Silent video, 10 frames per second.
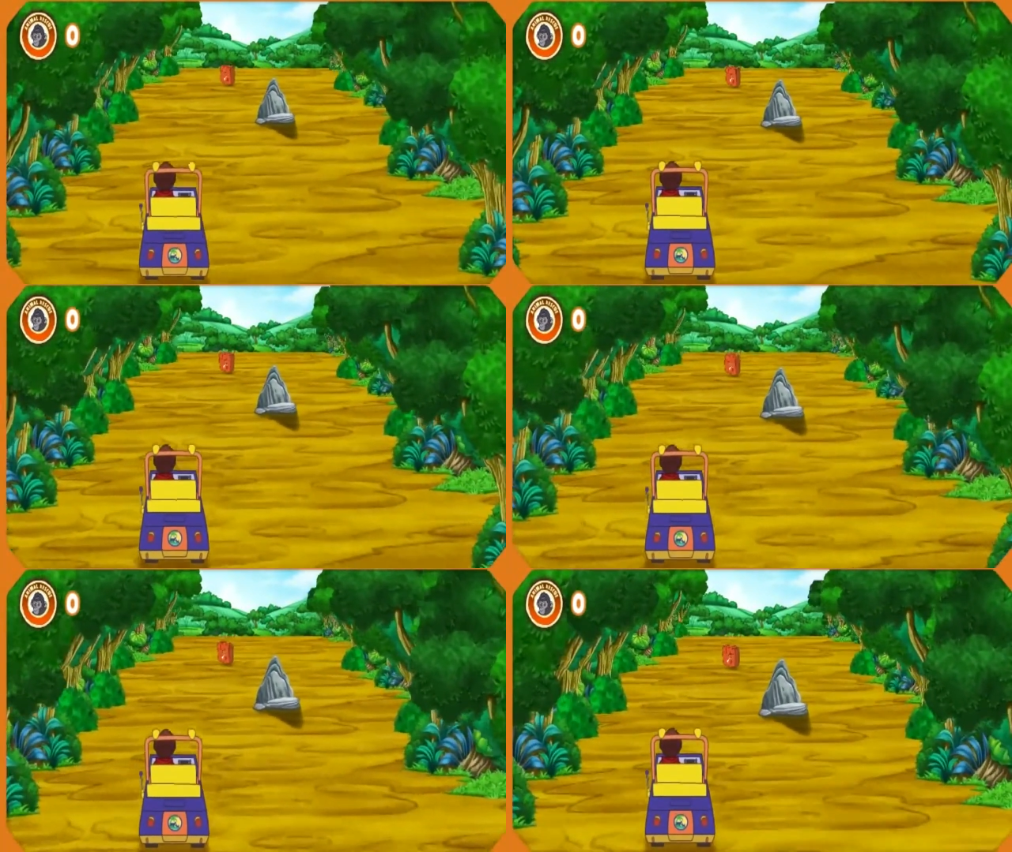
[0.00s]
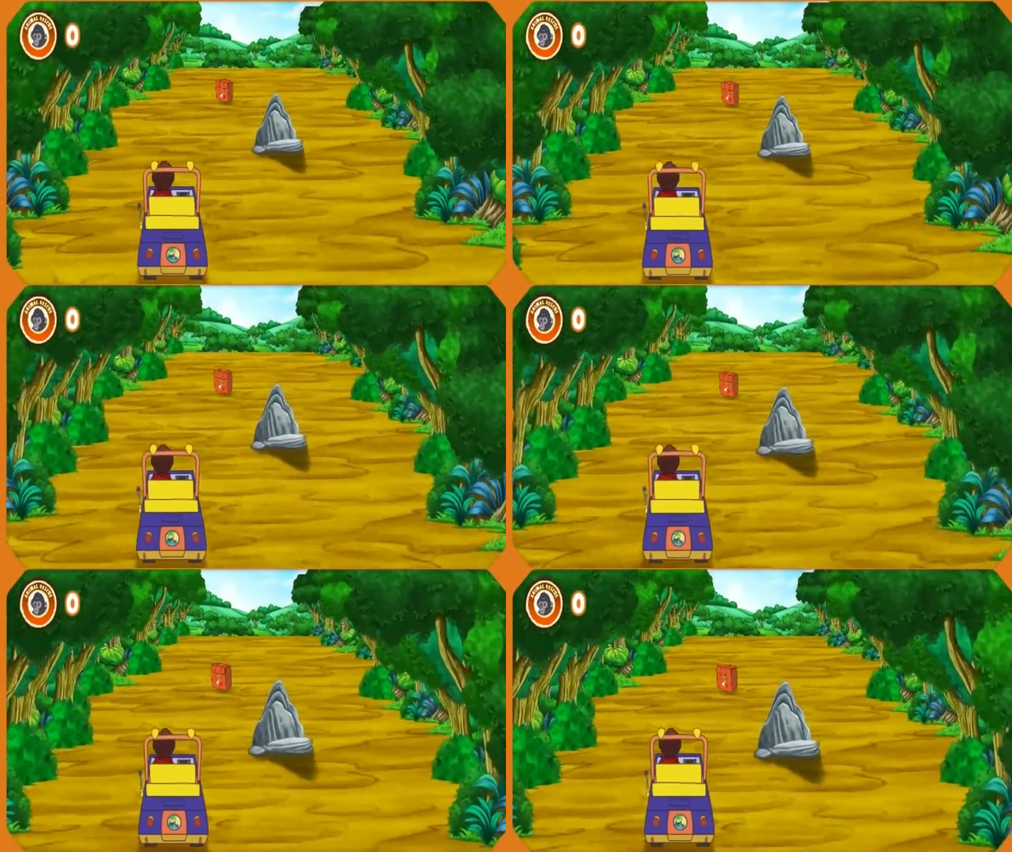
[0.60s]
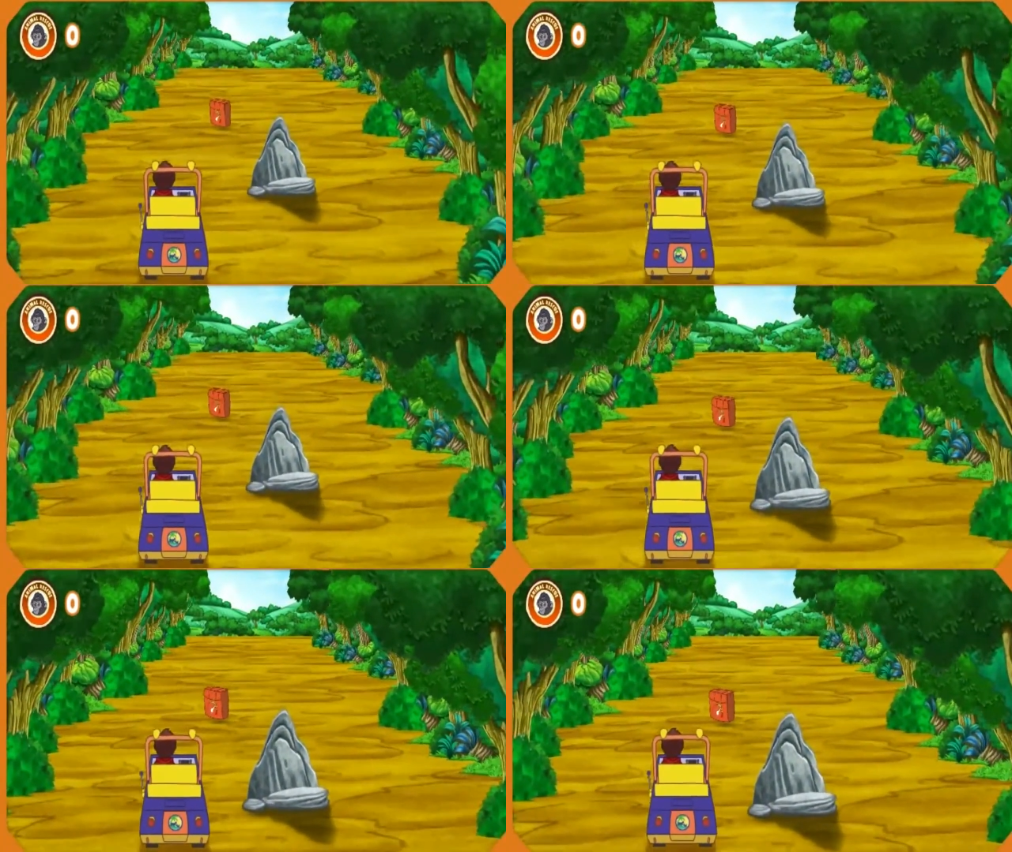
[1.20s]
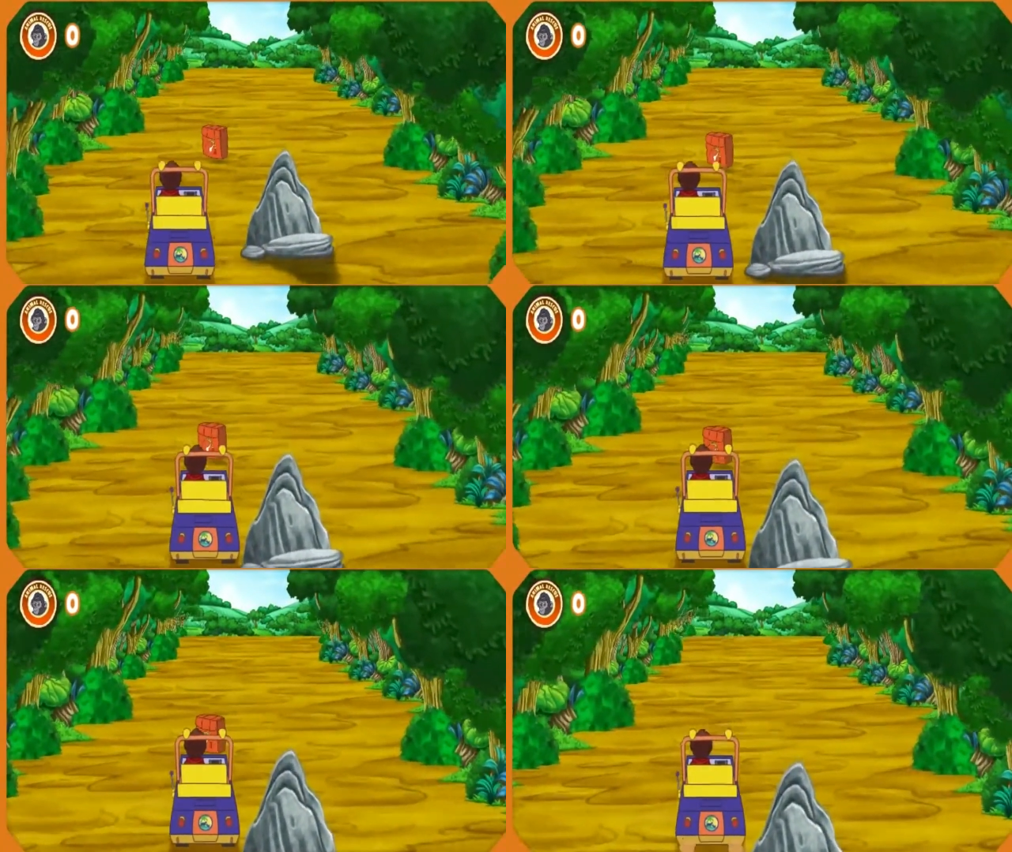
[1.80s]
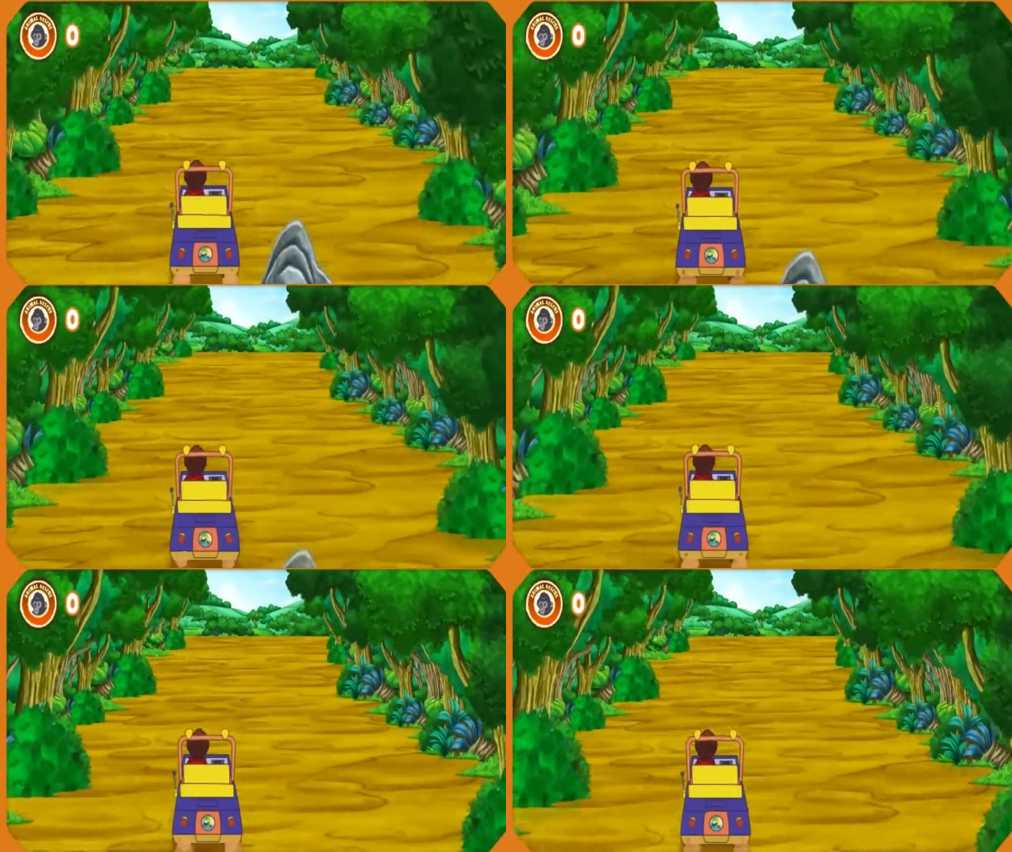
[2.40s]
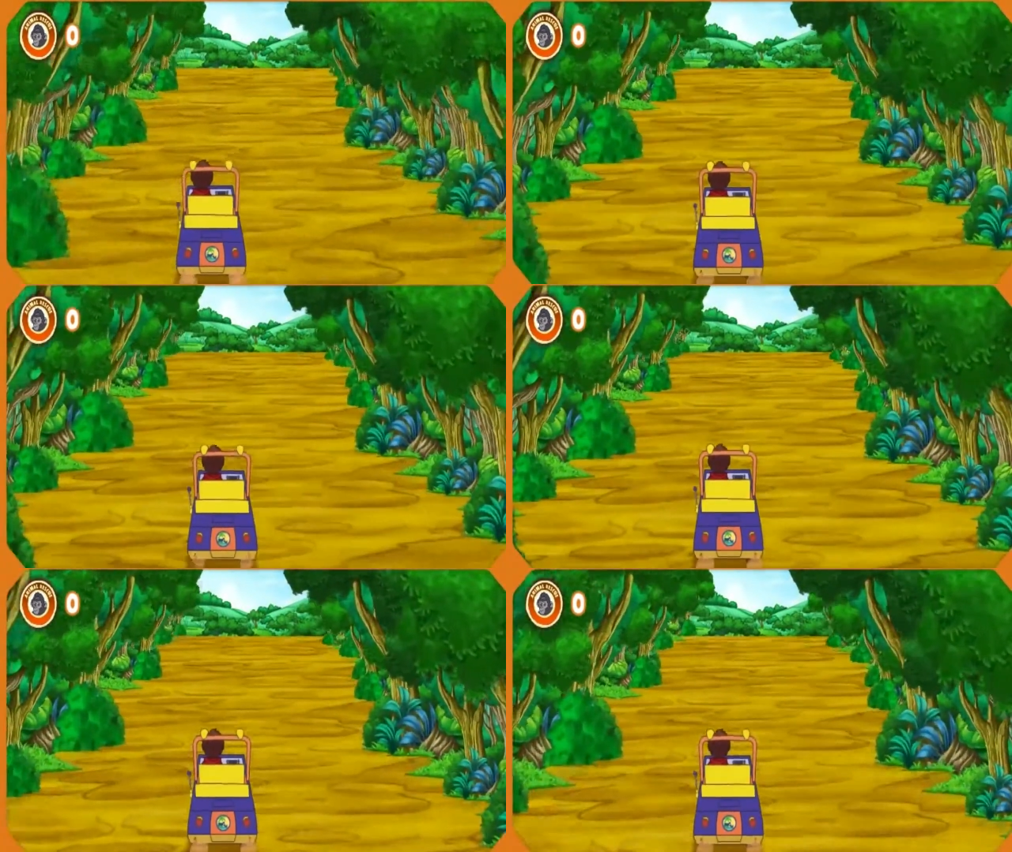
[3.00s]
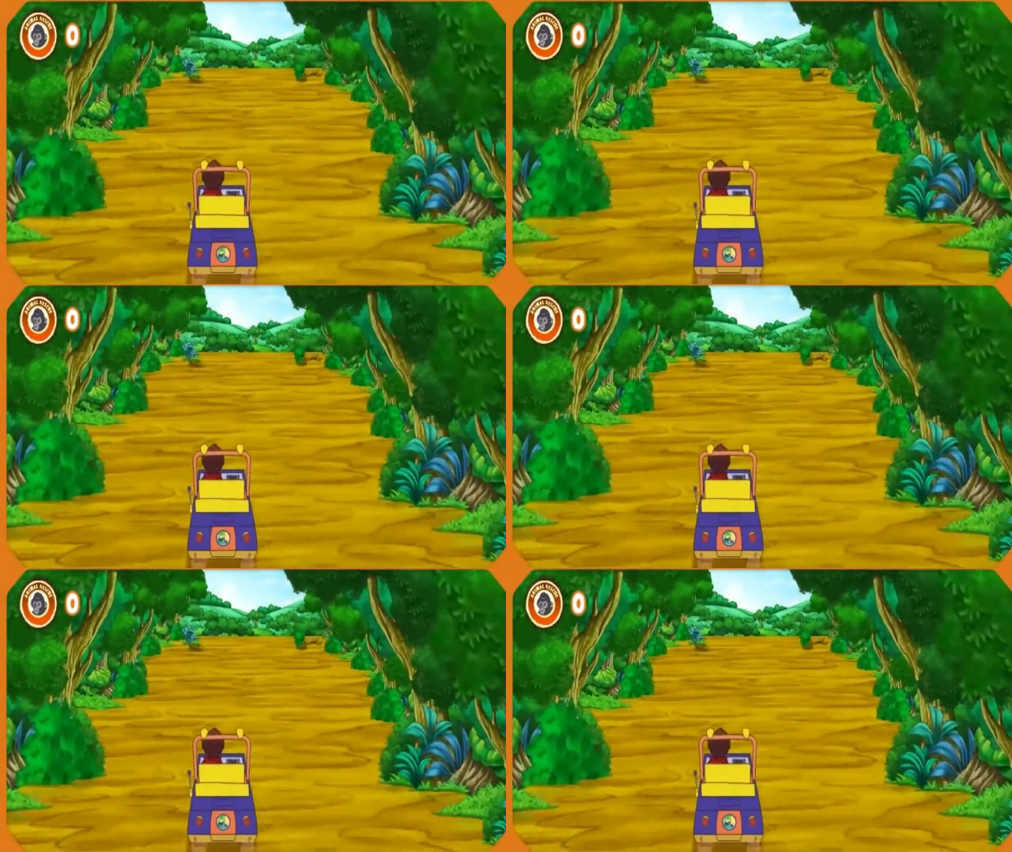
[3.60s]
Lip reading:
Nobody's mouth can be seen.